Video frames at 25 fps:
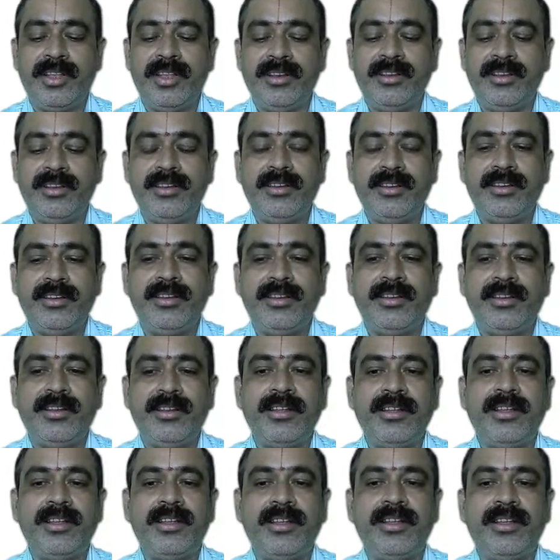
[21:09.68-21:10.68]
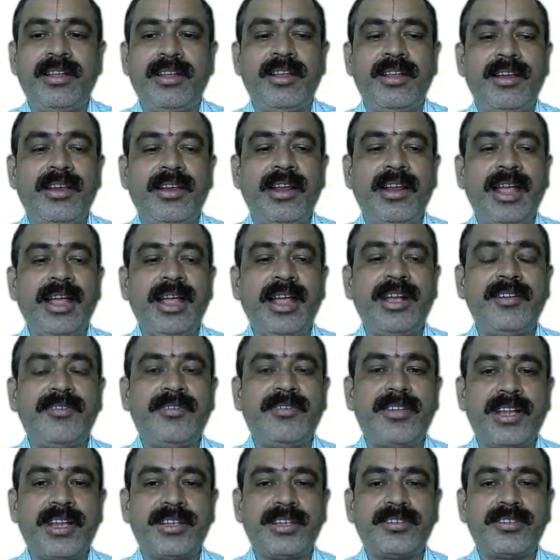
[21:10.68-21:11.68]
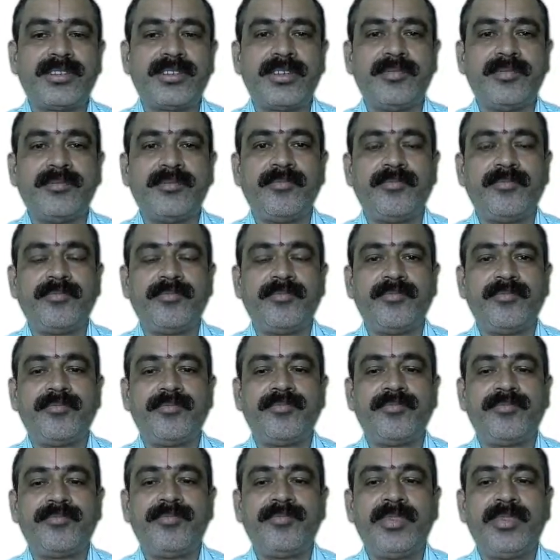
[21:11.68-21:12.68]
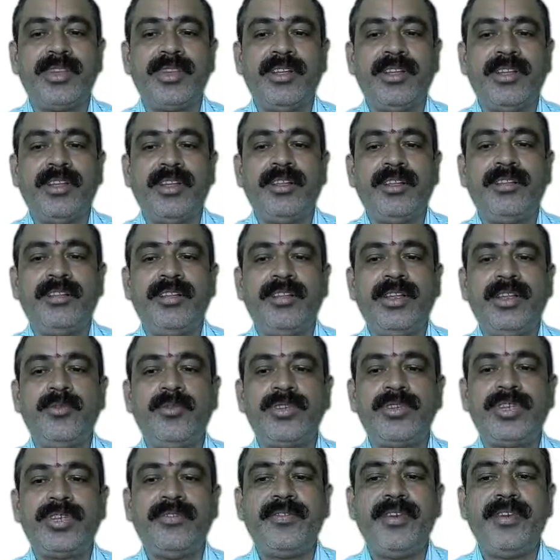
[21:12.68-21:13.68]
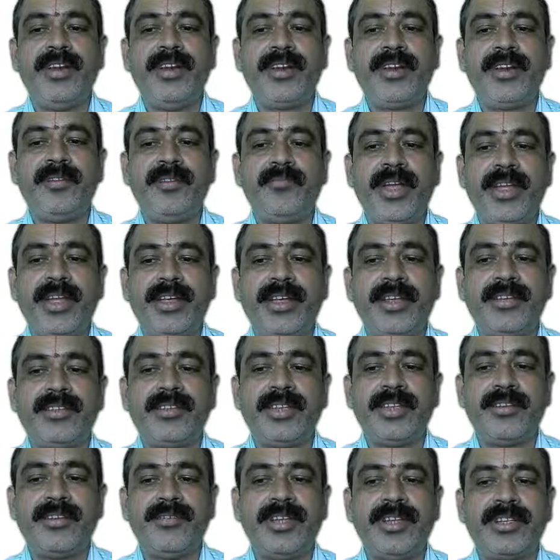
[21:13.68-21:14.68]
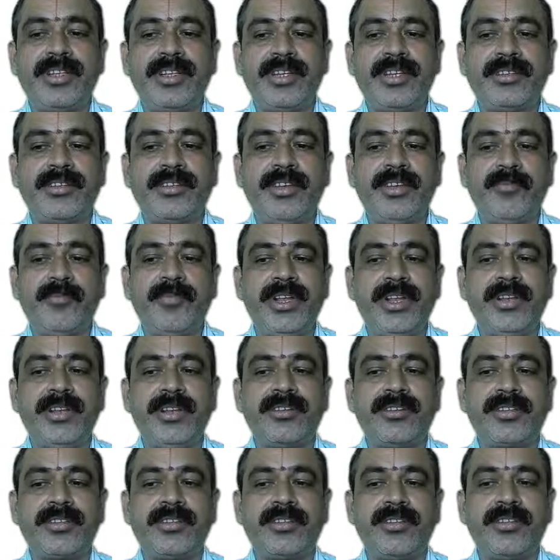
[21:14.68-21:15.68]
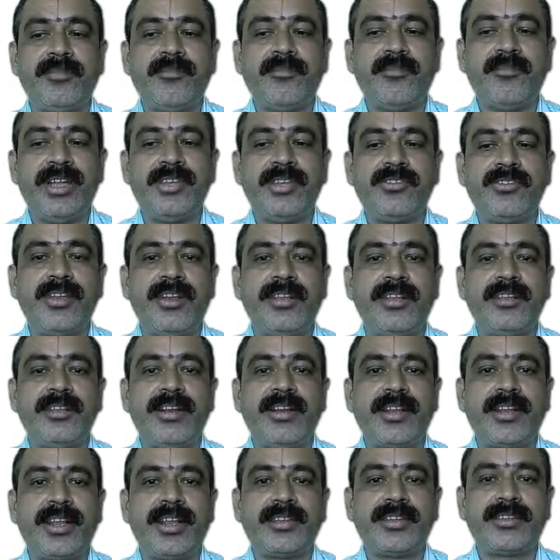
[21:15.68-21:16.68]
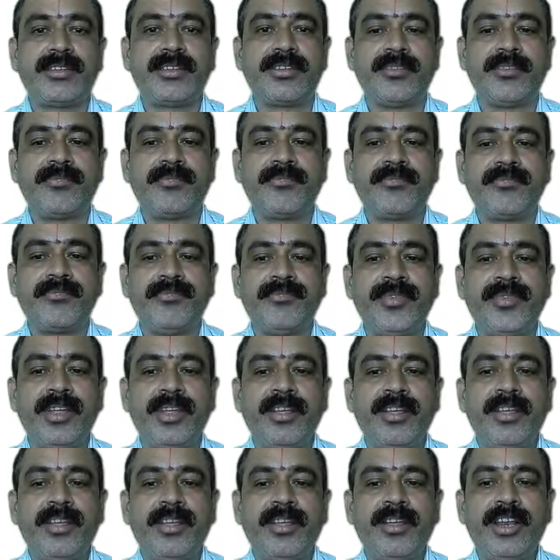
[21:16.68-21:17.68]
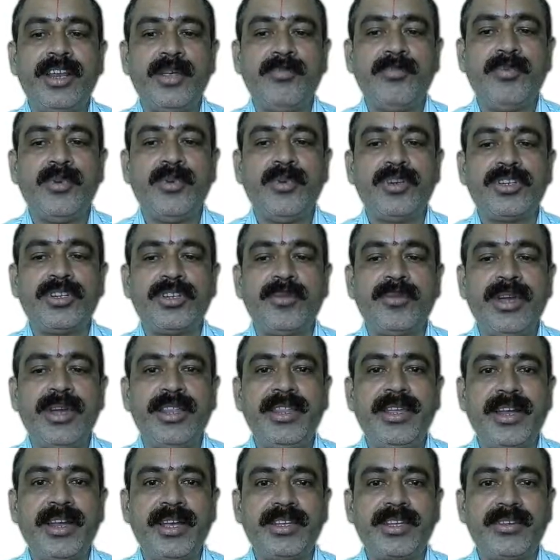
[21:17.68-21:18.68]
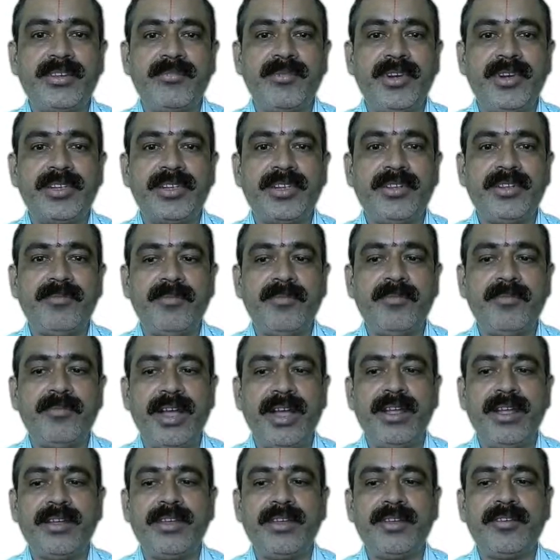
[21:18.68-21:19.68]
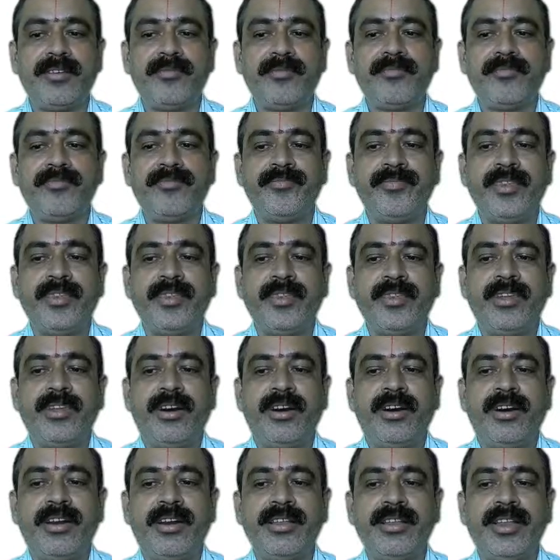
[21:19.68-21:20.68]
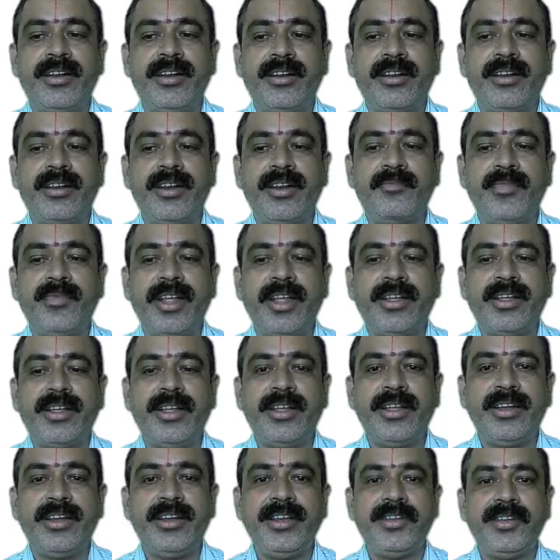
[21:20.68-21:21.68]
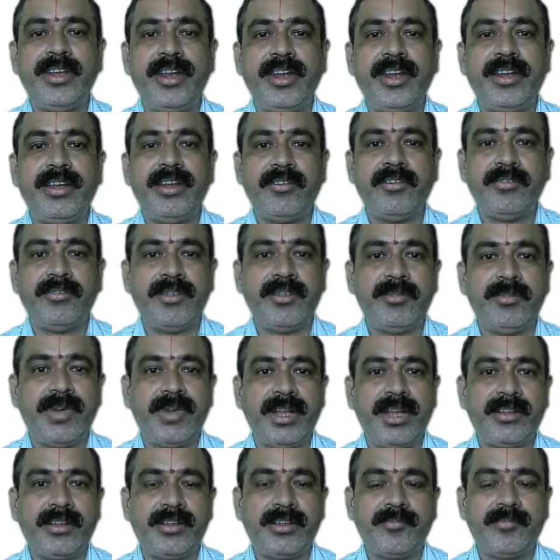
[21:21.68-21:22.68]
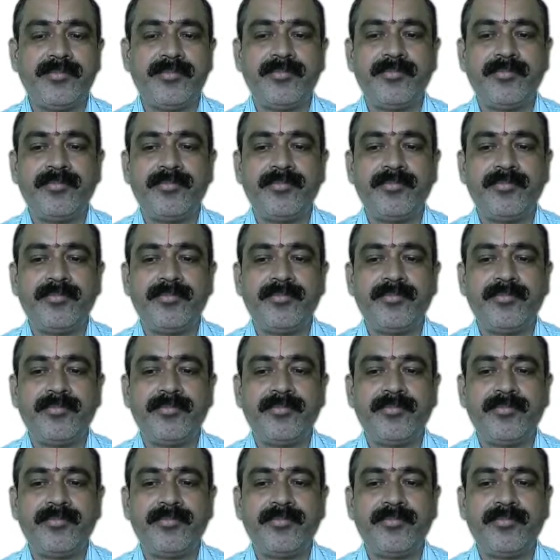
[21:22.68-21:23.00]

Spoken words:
Then, lack of trust. The use of internet banking services depends much on the trust reposed by the customers of a bank on the internet banking initiative of the bank.